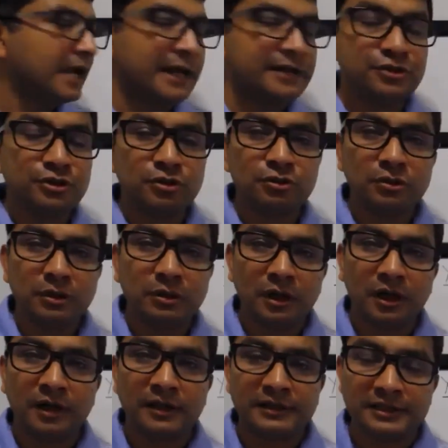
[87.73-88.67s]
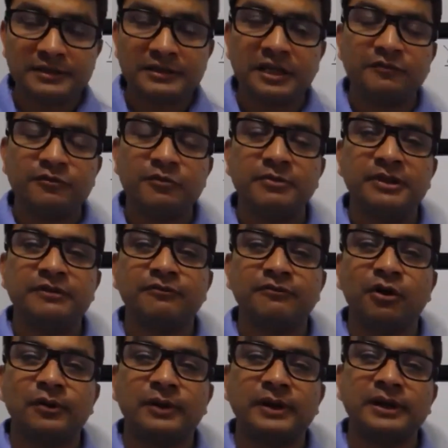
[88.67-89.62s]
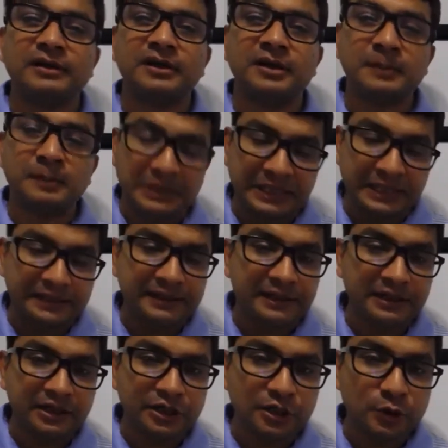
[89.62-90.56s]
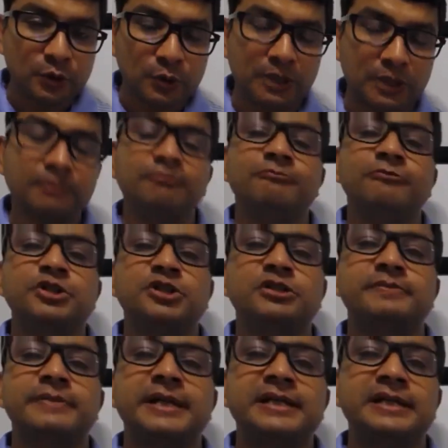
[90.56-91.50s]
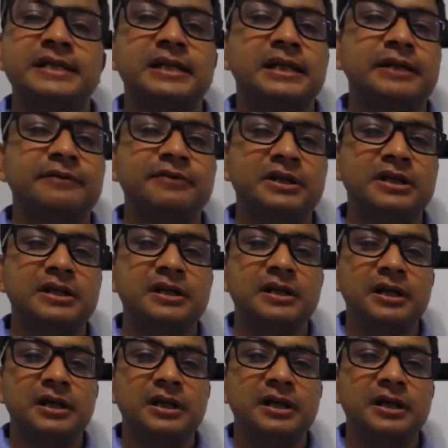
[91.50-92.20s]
As you know, this year we've been following a blended curriculum, which is basically we